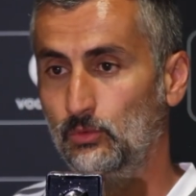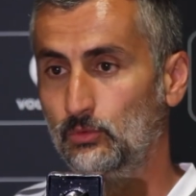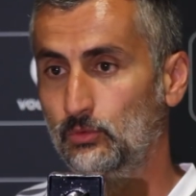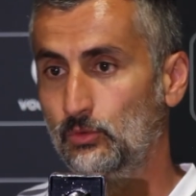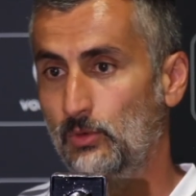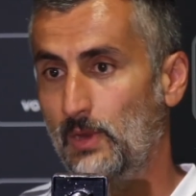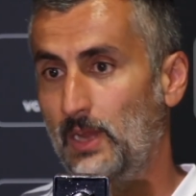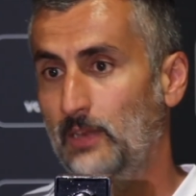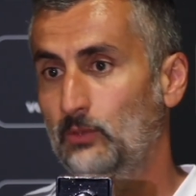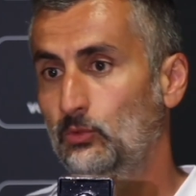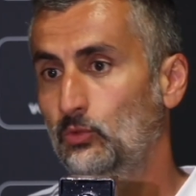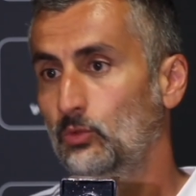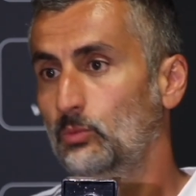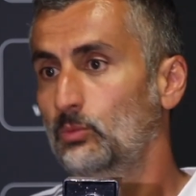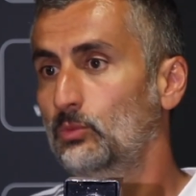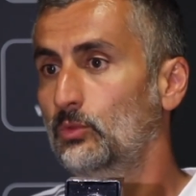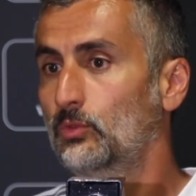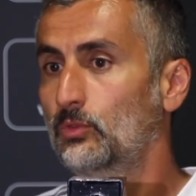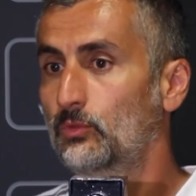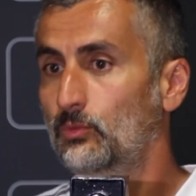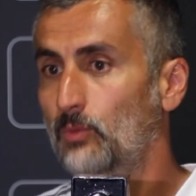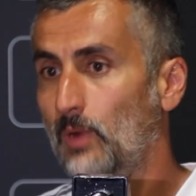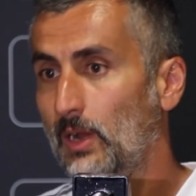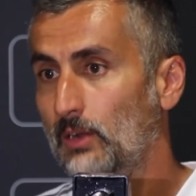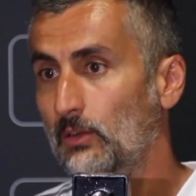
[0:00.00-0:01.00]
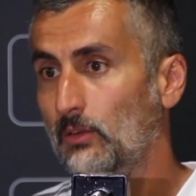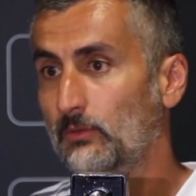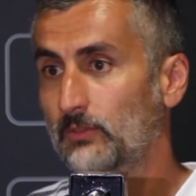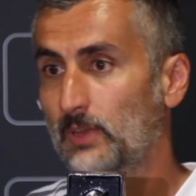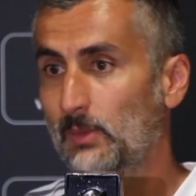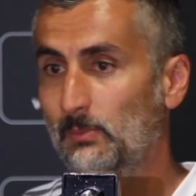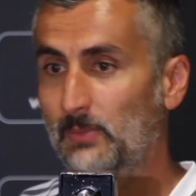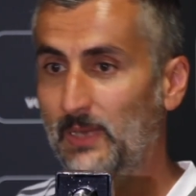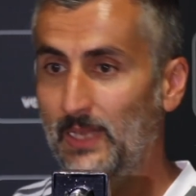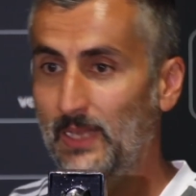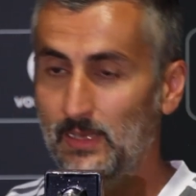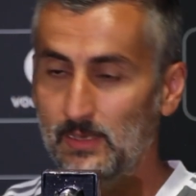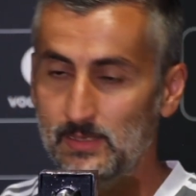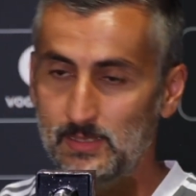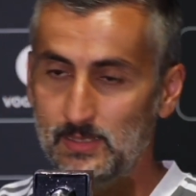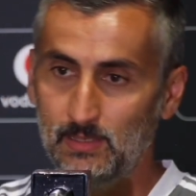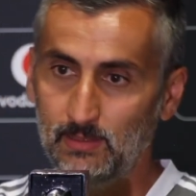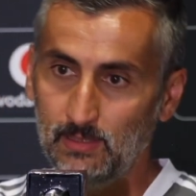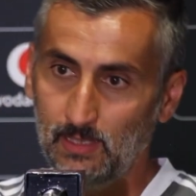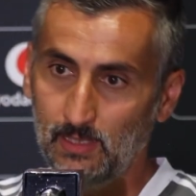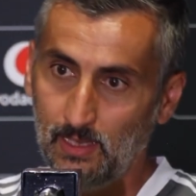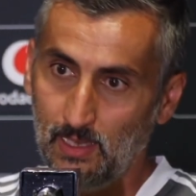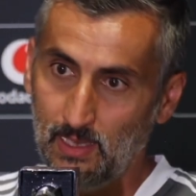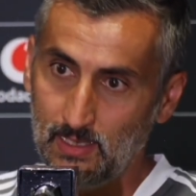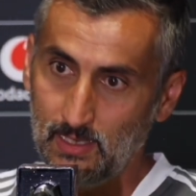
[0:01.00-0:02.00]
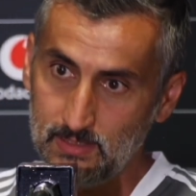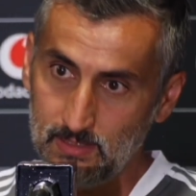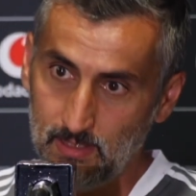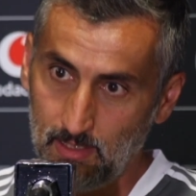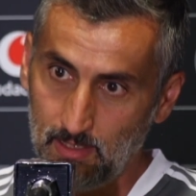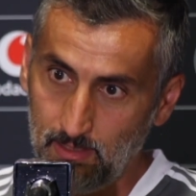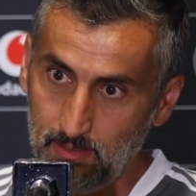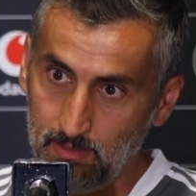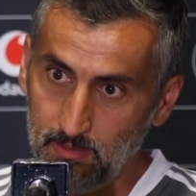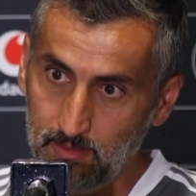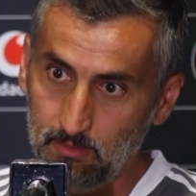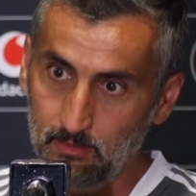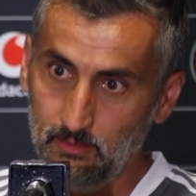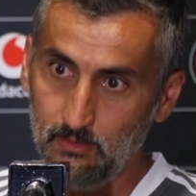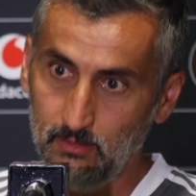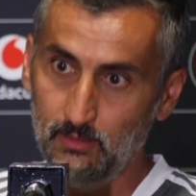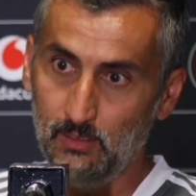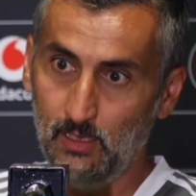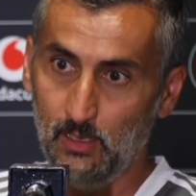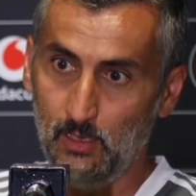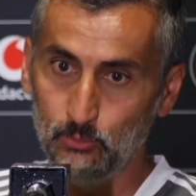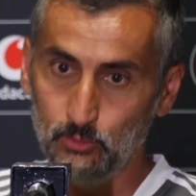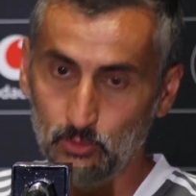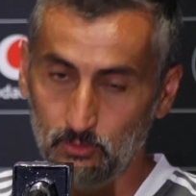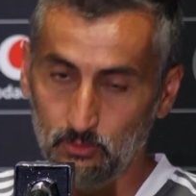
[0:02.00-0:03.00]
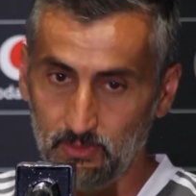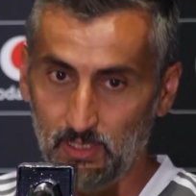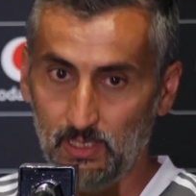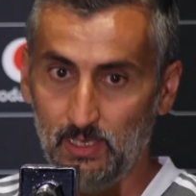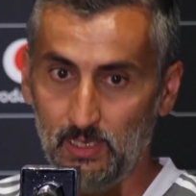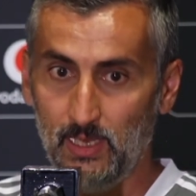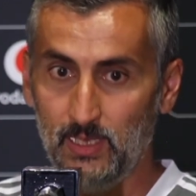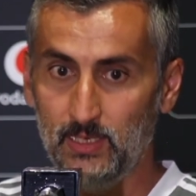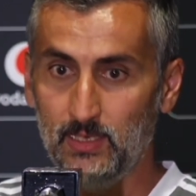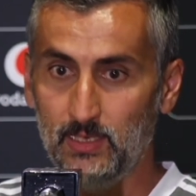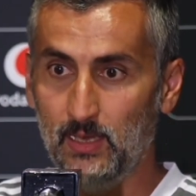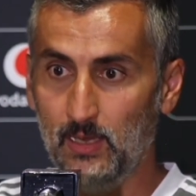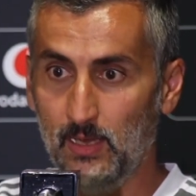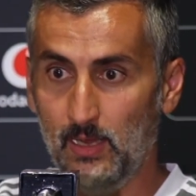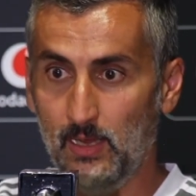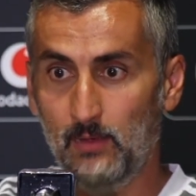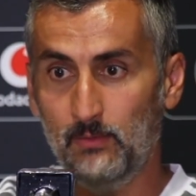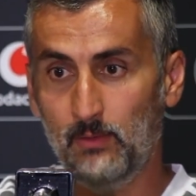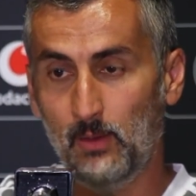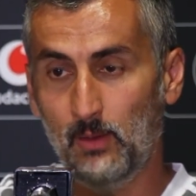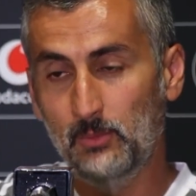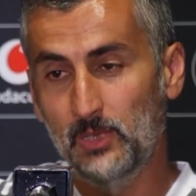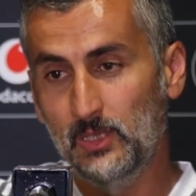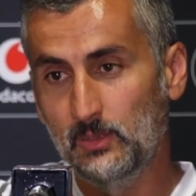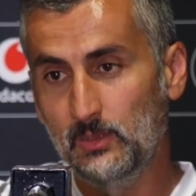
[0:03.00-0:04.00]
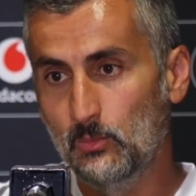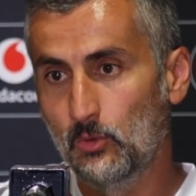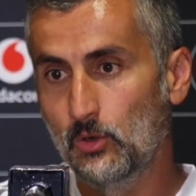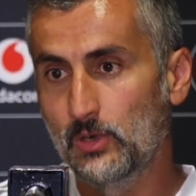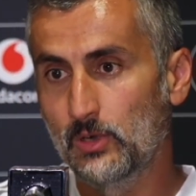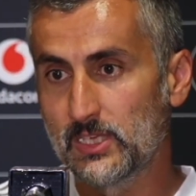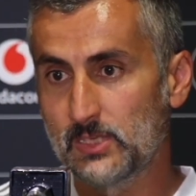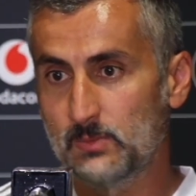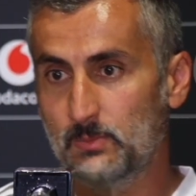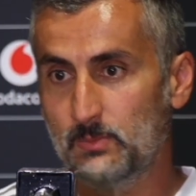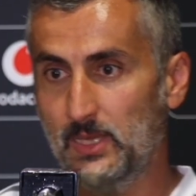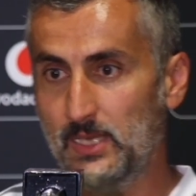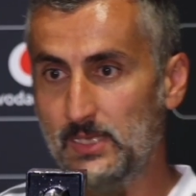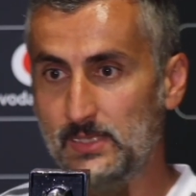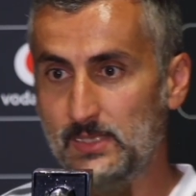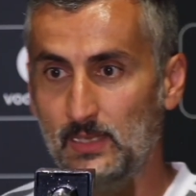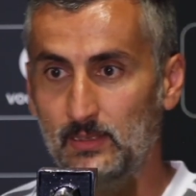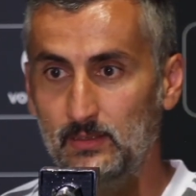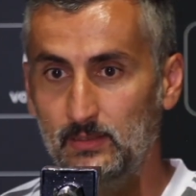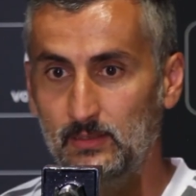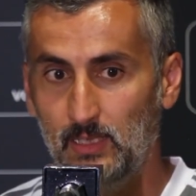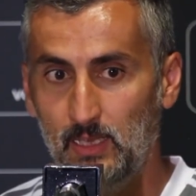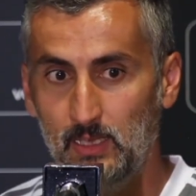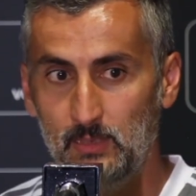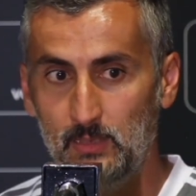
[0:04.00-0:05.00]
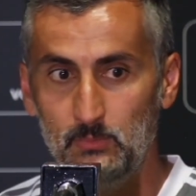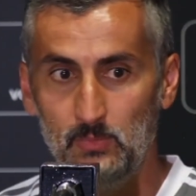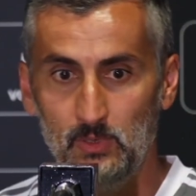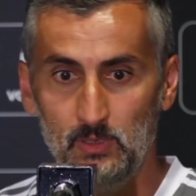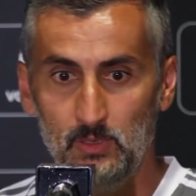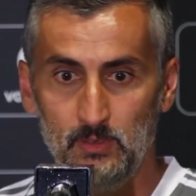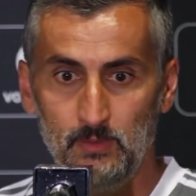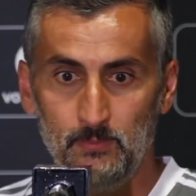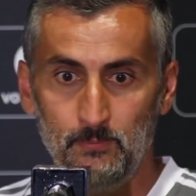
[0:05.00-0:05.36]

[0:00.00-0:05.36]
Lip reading: try to move one of the players in the last line out of the line and have a bit more space and time